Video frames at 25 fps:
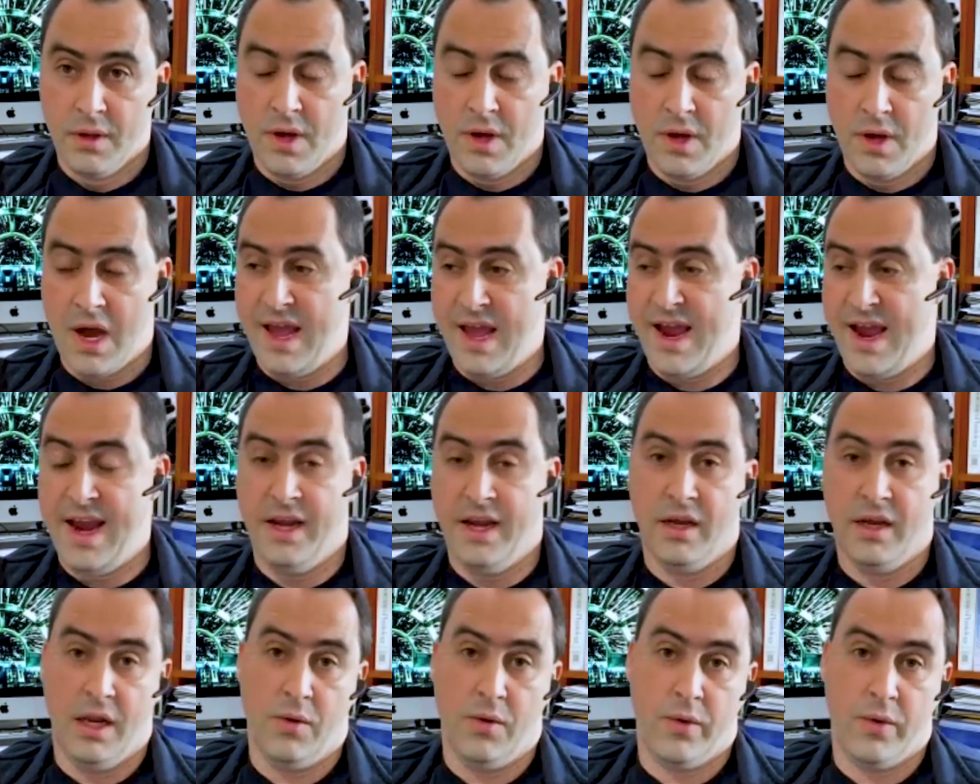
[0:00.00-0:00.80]
I
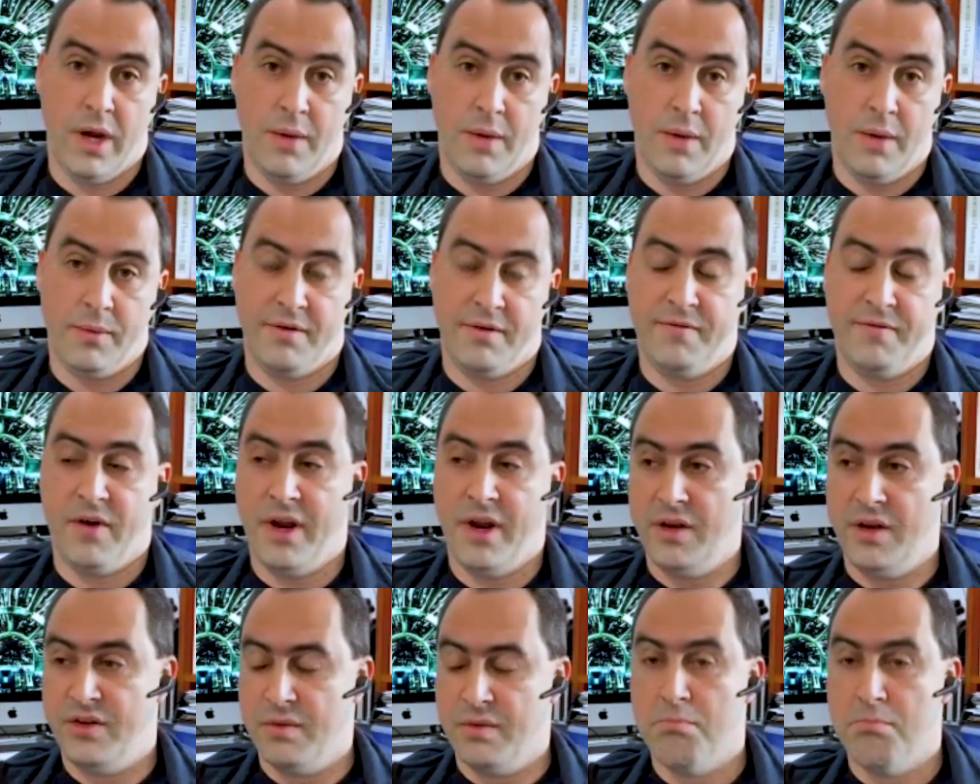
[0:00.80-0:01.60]
hate getting ramped. I
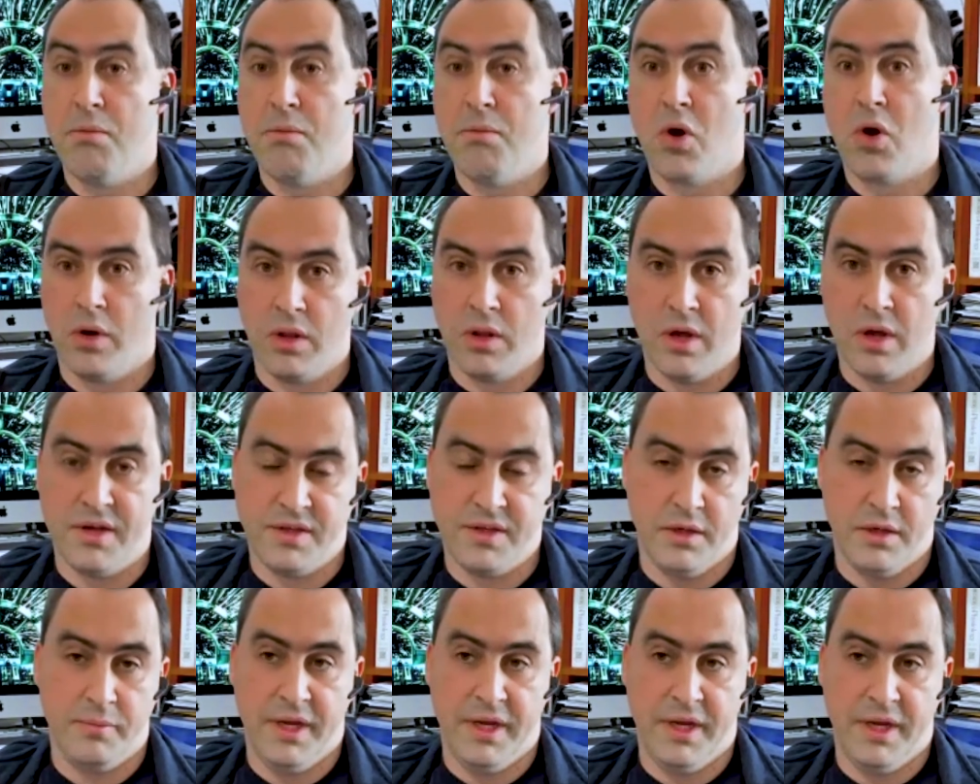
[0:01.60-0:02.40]
find it
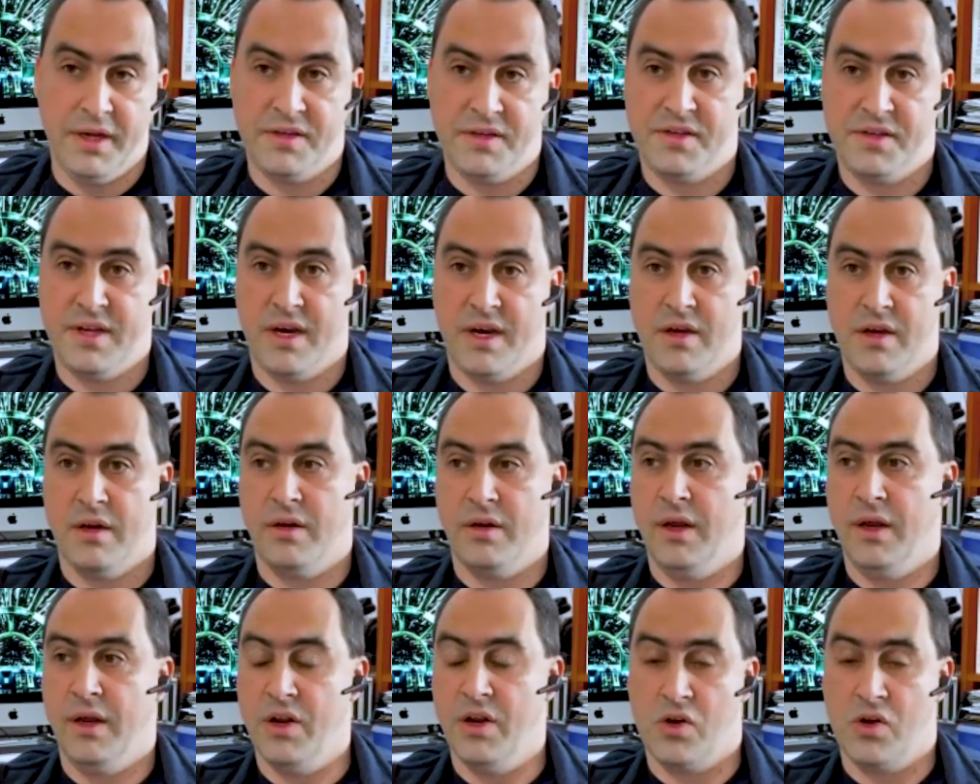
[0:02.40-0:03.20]
demoralizing being stuck
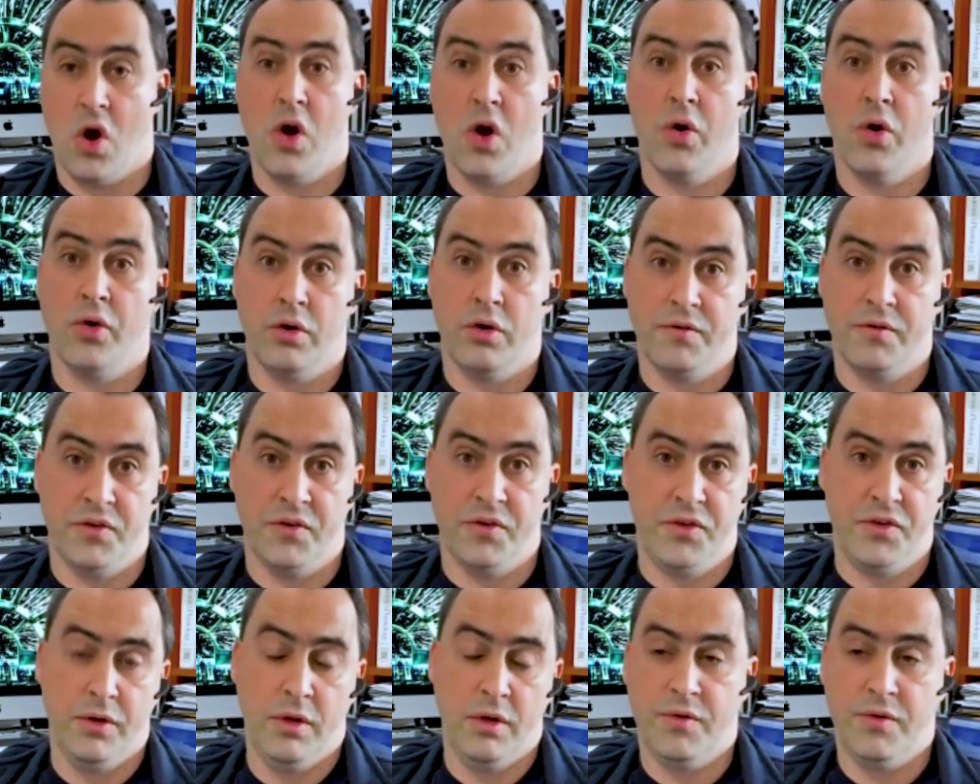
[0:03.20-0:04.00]
in a corridor for
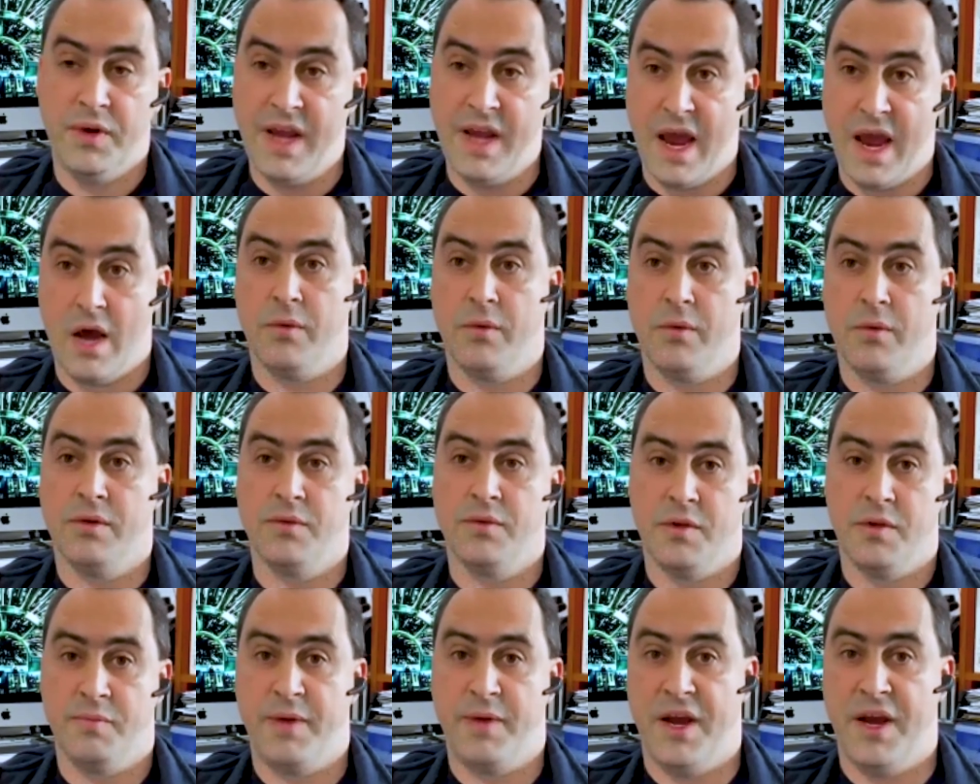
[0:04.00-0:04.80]
2 to 3 hours
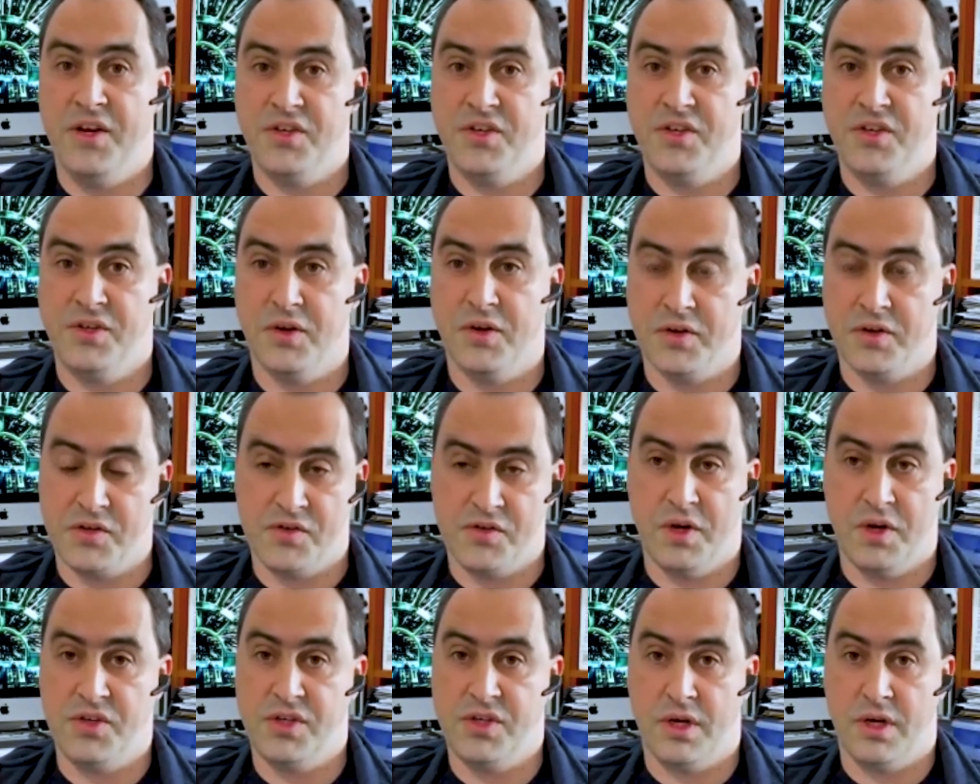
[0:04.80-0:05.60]
with a patient on a
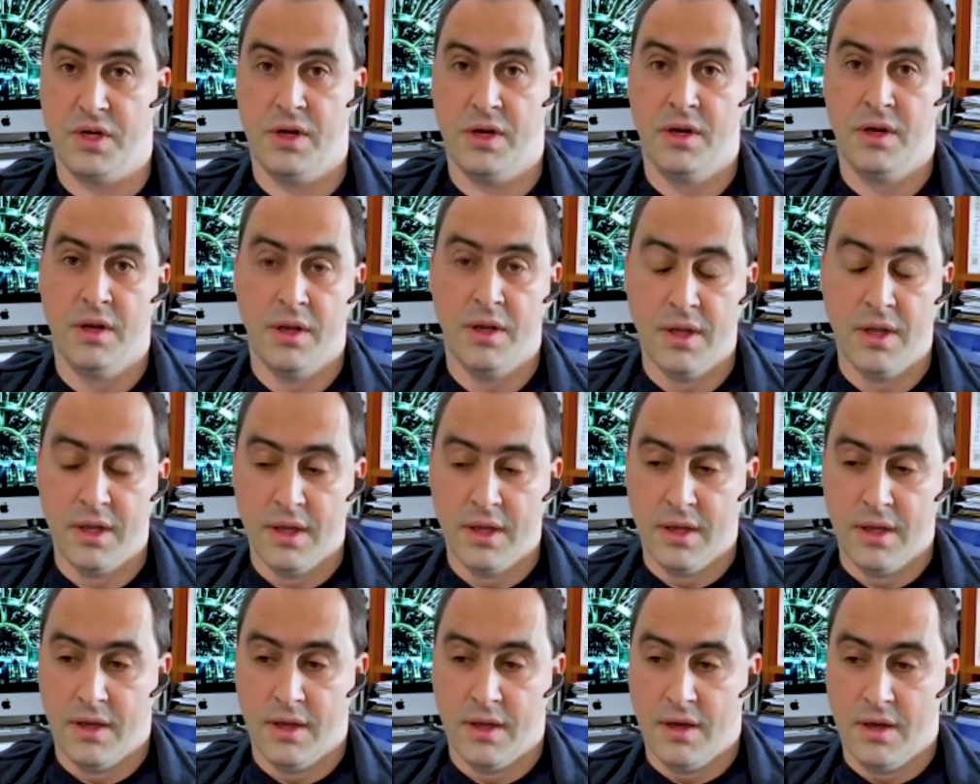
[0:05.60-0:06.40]
stretcher.
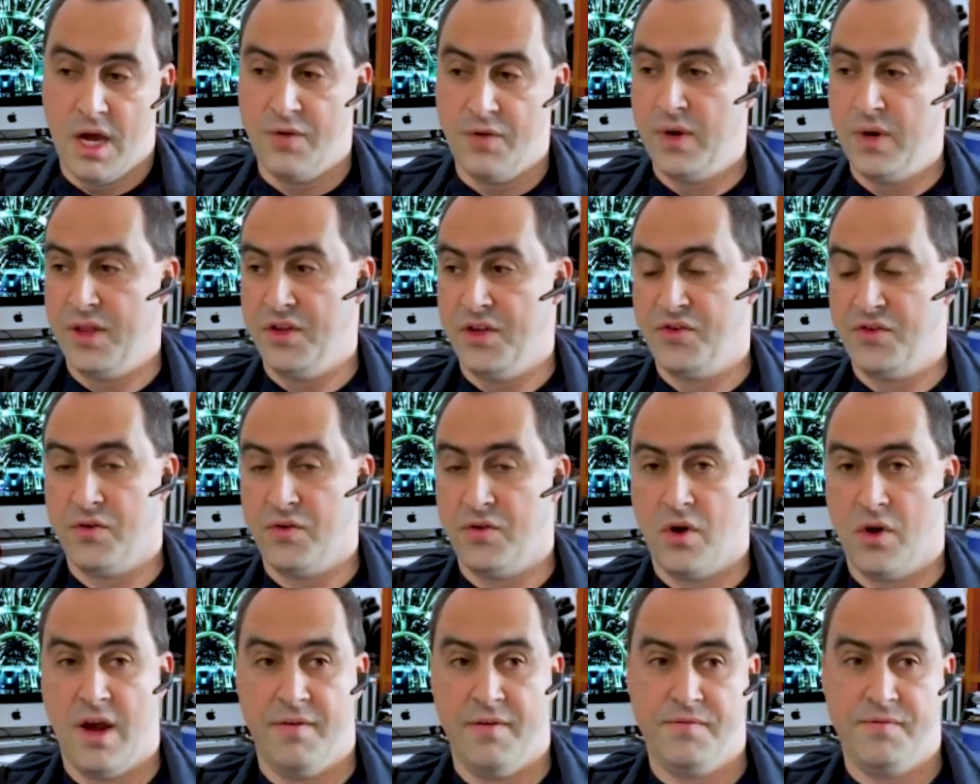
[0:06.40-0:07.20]
I'd rather
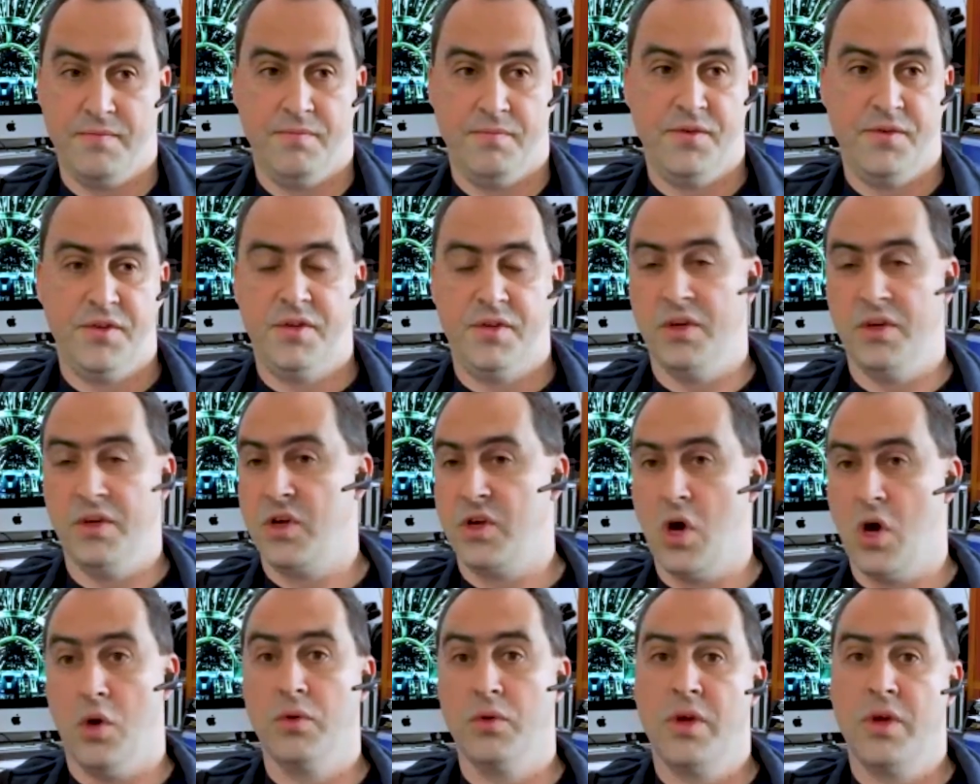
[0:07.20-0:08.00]
drive to Gold